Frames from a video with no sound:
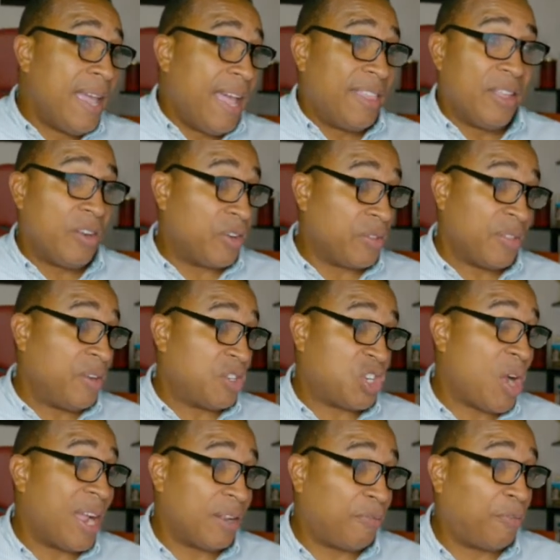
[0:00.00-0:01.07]
and they're
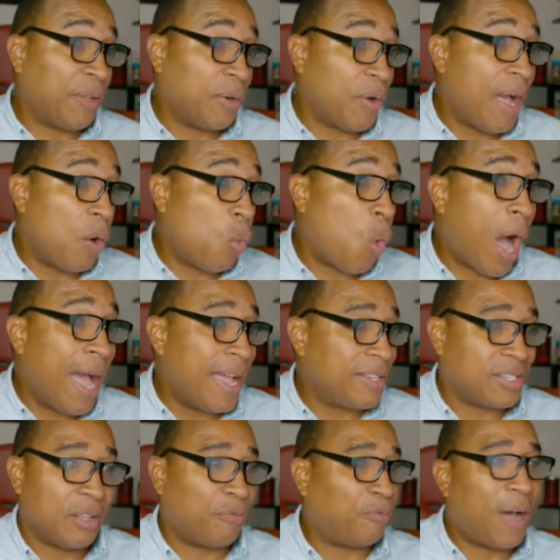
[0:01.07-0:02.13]
trying to figure out why
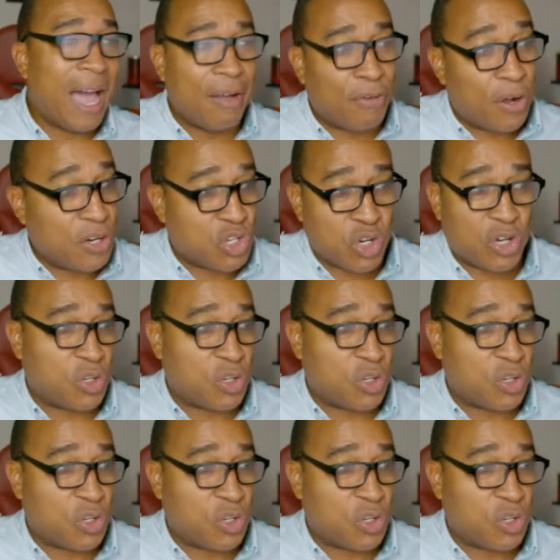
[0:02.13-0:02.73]
is it $500